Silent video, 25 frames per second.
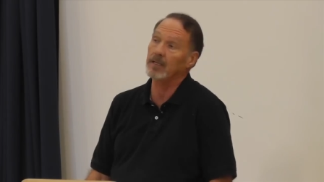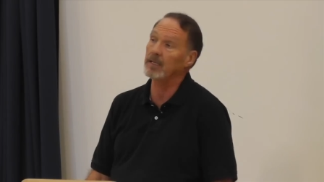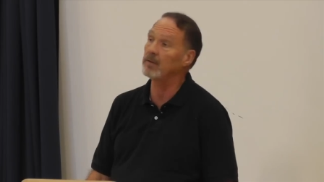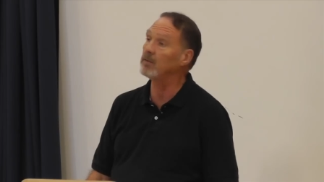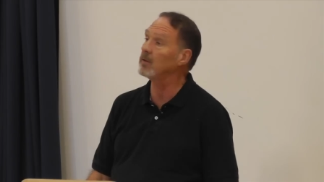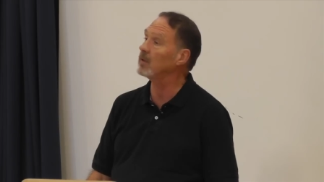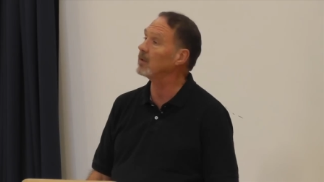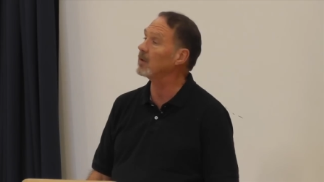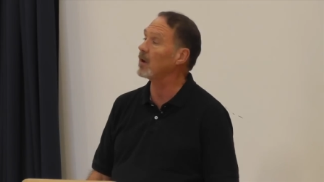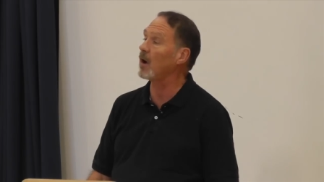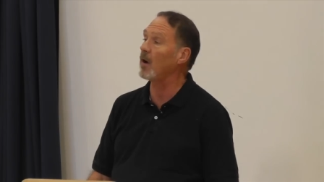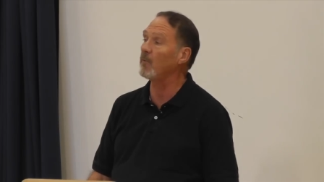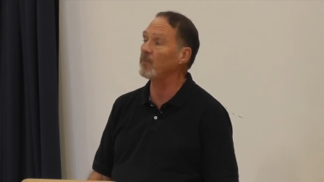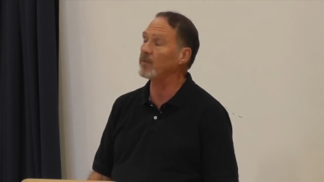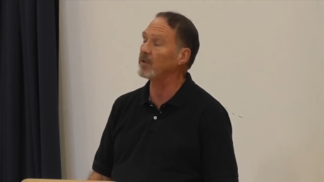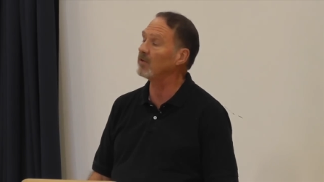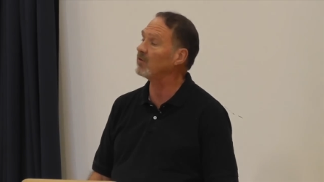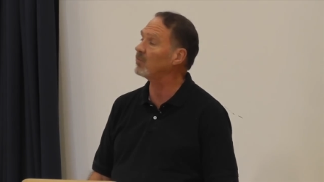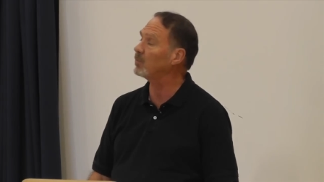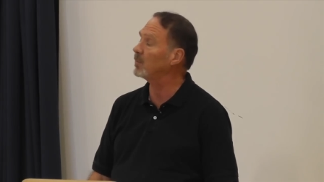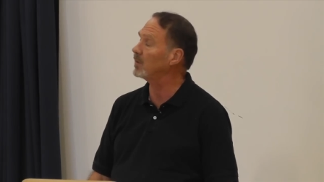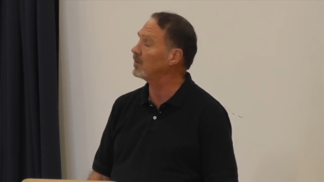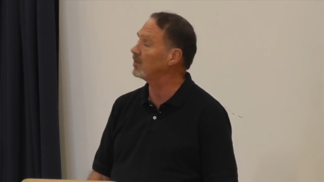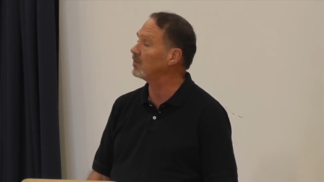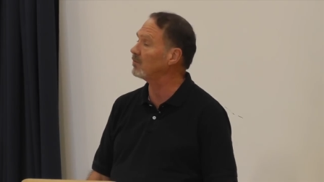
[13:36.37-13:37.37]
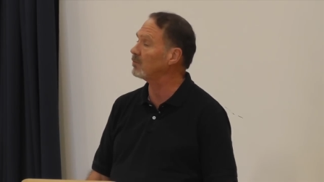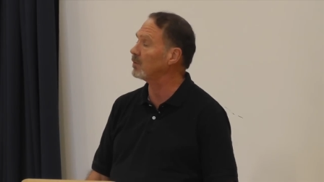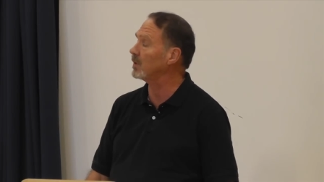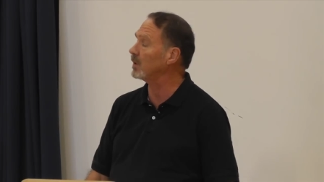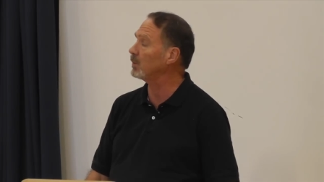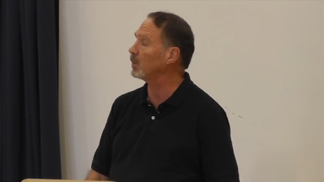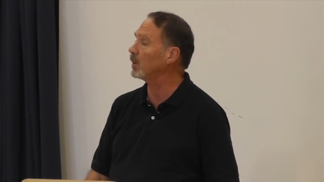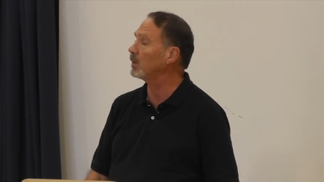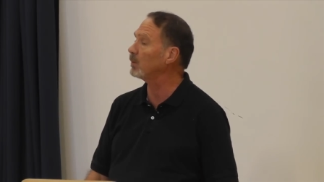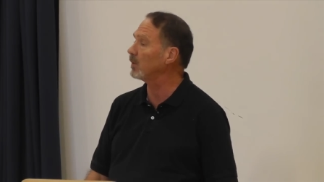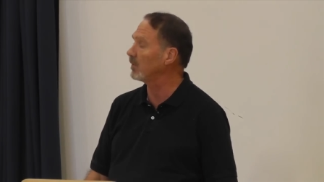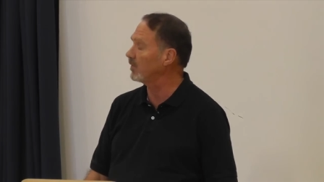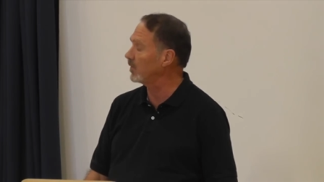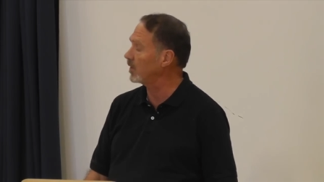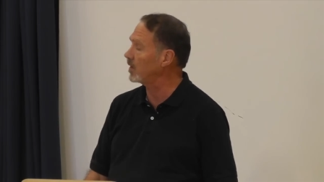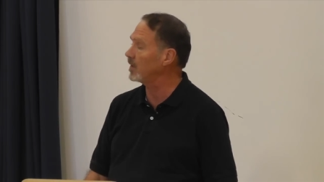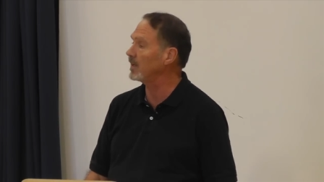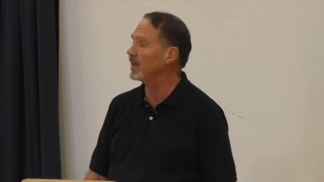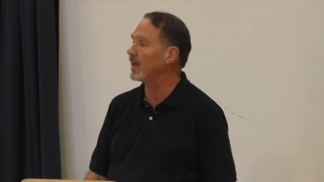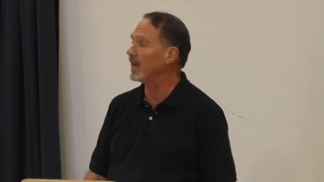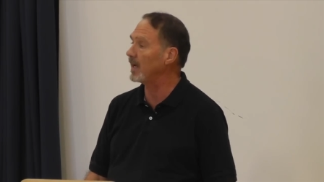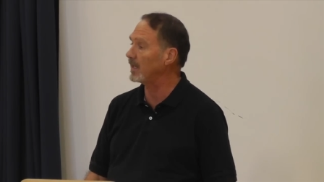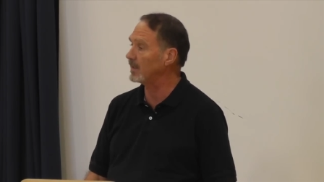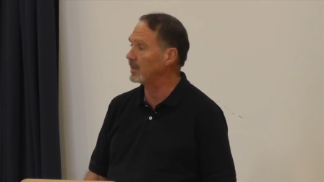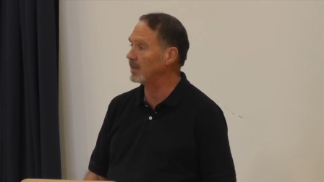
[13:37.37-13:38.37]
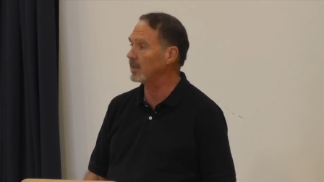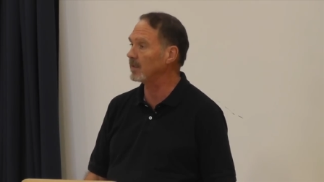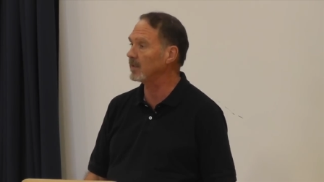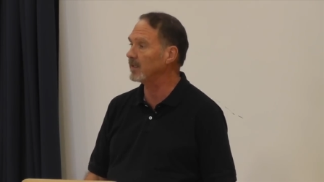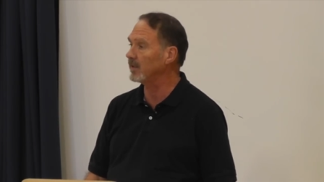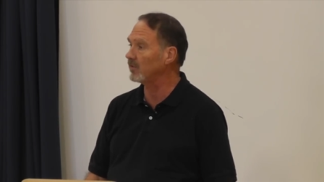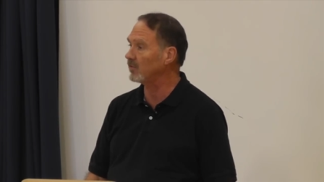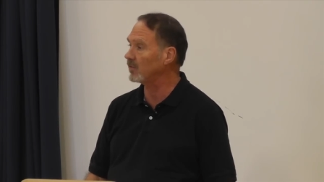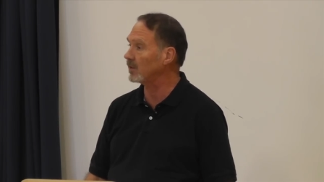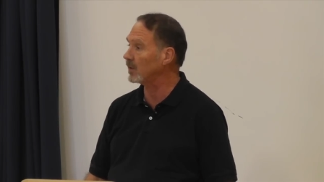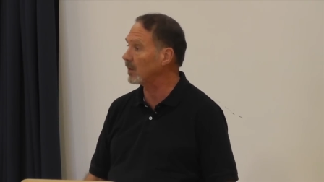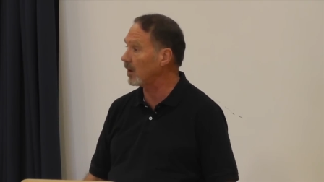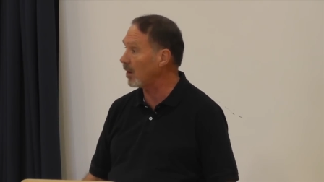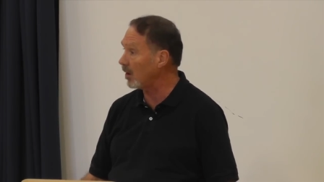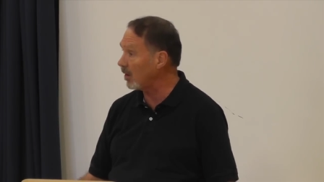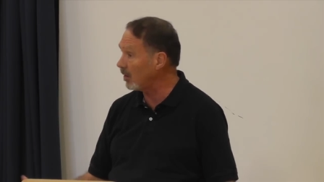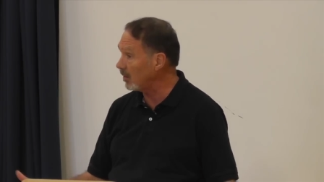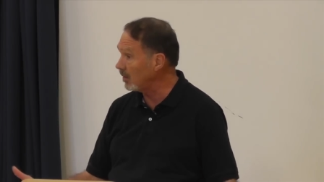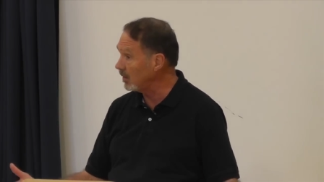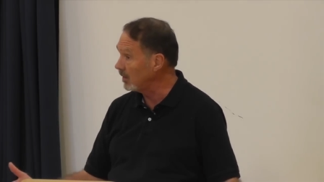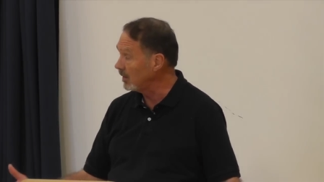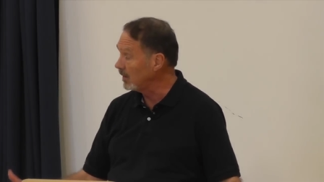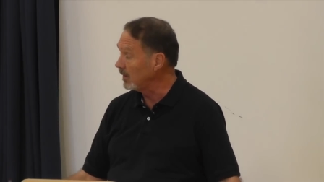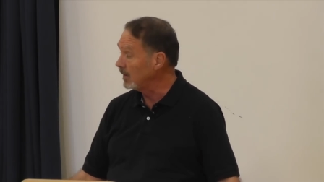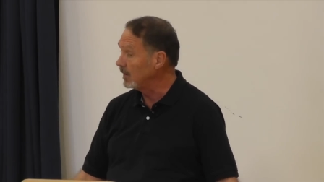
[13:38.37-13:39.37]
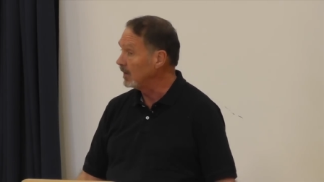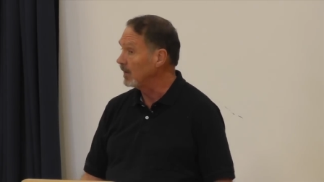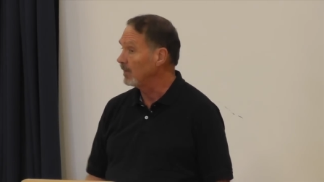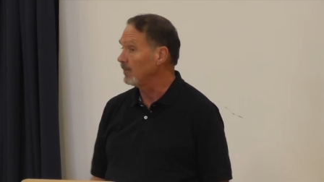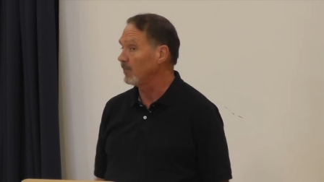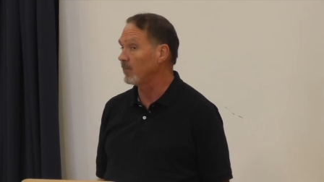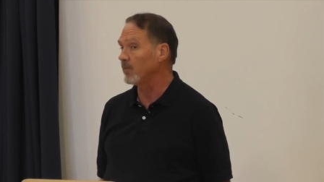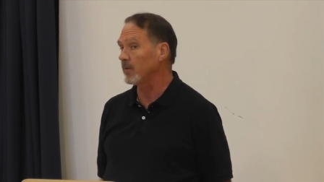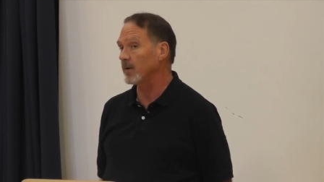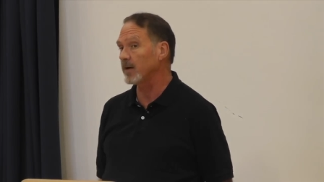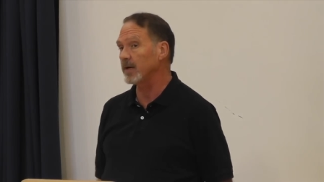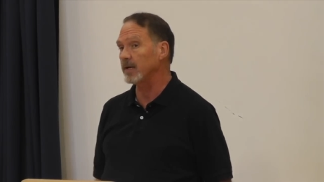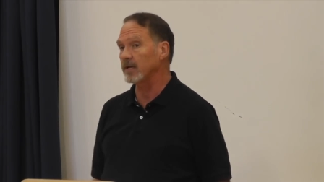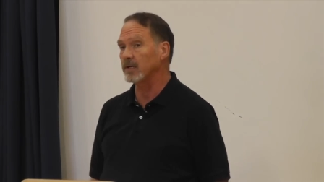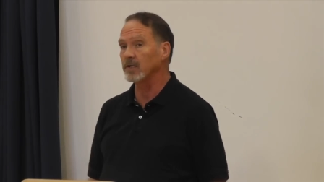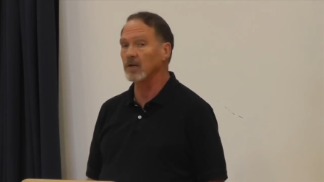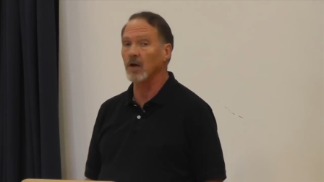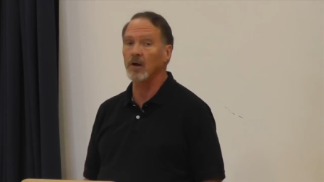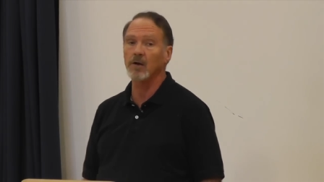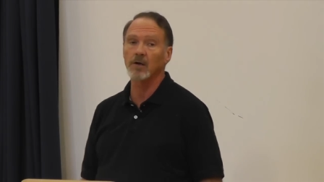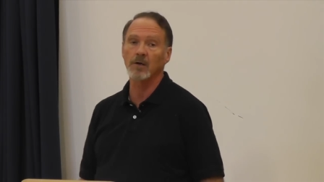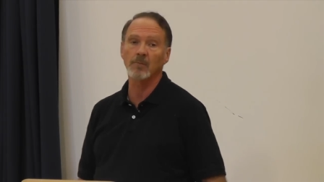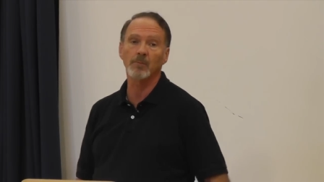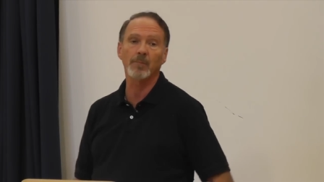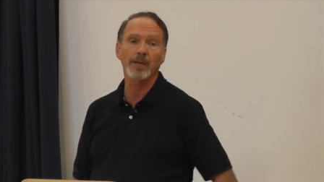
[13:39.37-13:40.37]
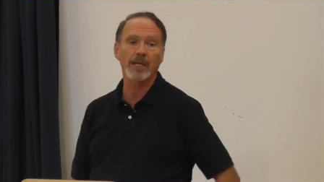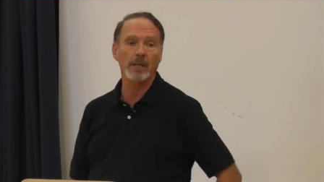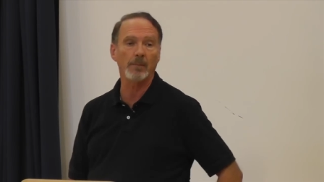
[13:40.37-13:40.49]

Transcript: in the coffeehouse ministry, we were very idealistic, all very young